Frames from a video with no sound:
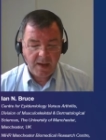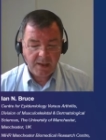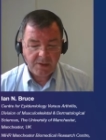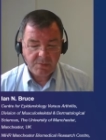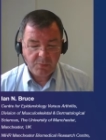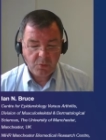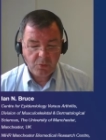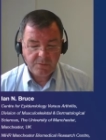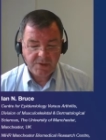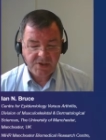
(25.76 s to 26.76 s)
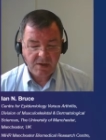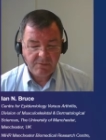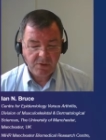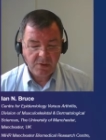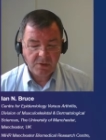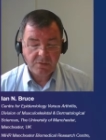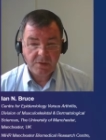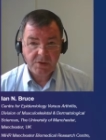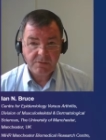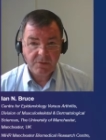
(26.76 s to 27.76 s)
and is approved in several
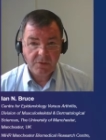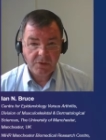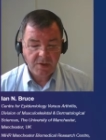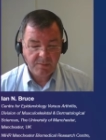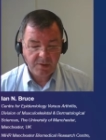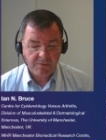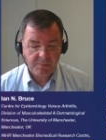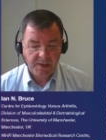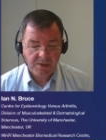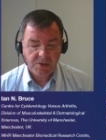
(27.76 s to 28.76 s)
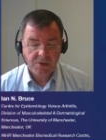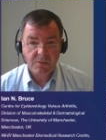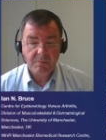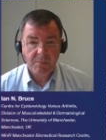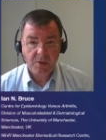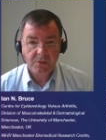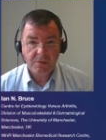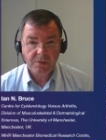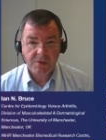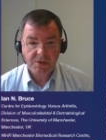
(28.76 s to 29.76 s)
countries for the treatment of patients with
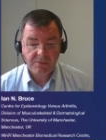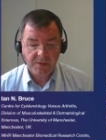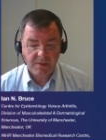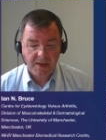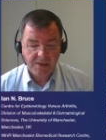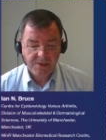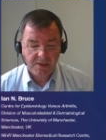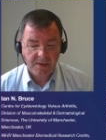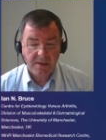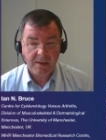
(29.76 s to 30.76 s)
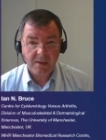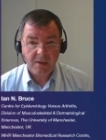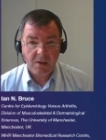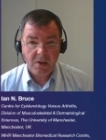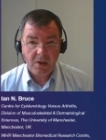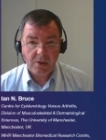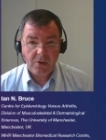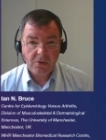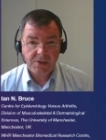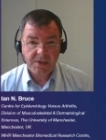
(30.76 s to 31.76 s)
moderate to severe SLE
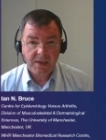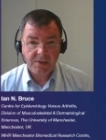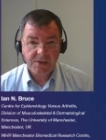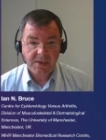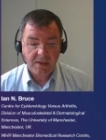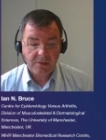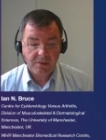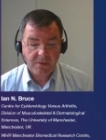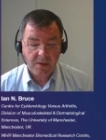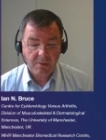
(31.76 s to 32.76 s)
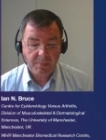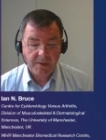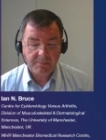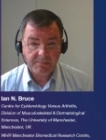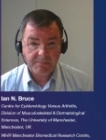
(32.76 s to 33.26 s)
alongside standard therapy.